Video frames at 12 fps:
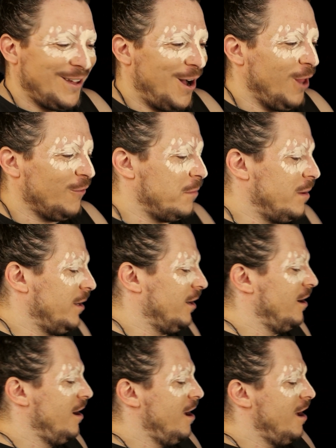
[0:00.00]
all over my mirror.
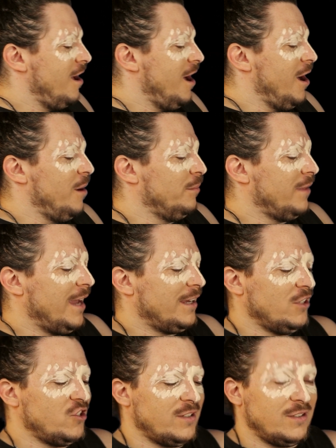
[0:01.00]
I
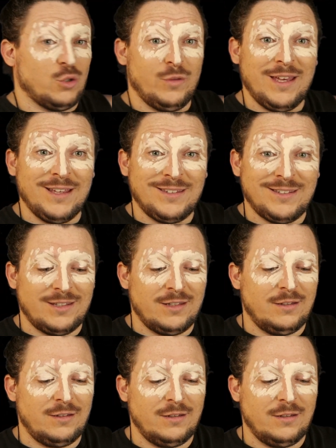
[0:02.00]
can just do this,